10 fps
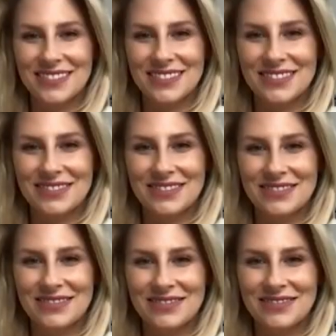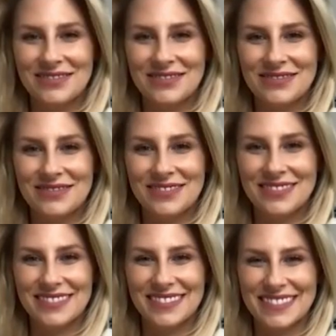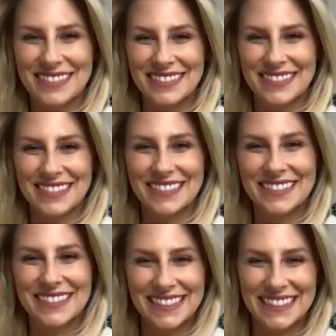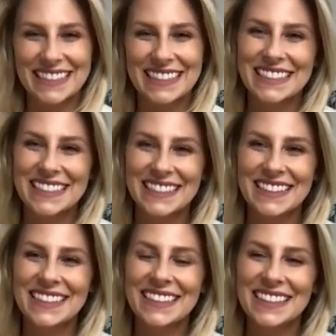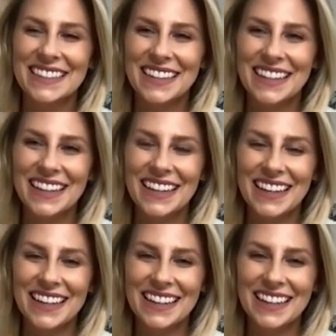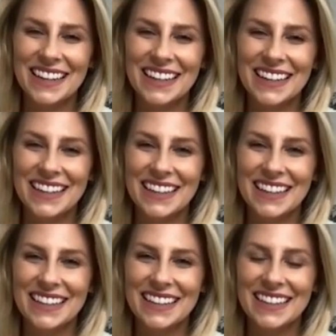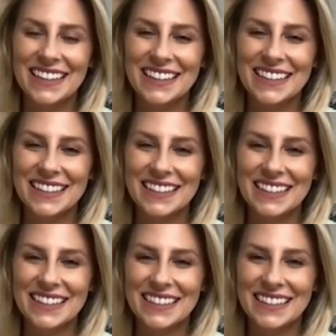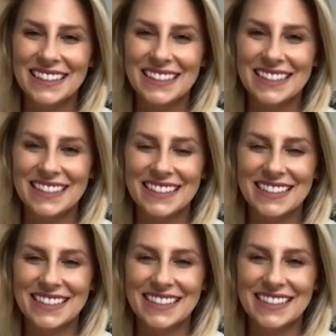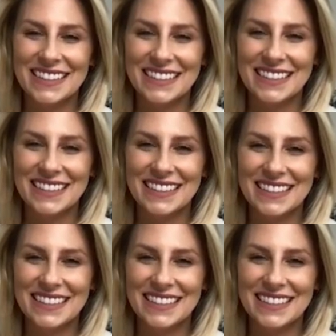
[no speech]